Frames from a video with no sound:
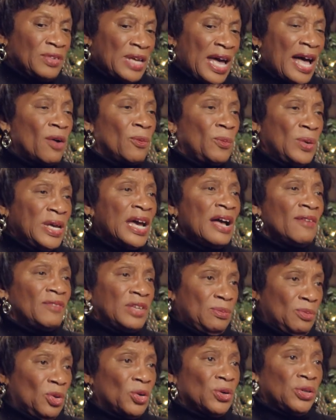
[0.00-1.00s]
how we have
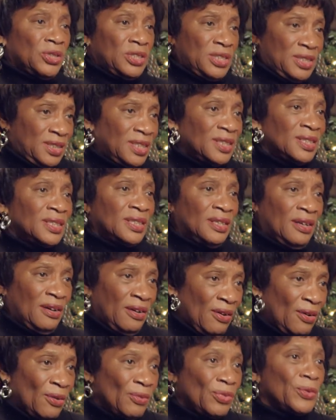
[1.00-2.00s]
emerged
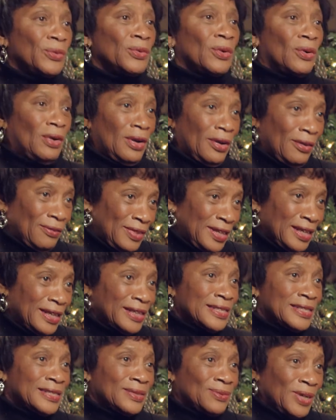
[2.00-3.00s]
through all of
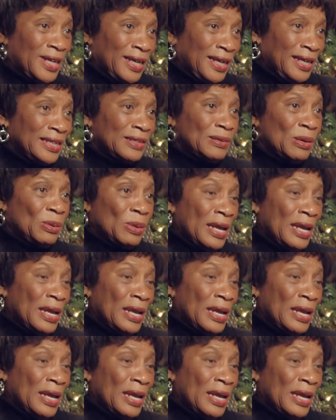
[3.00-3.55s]
this, right?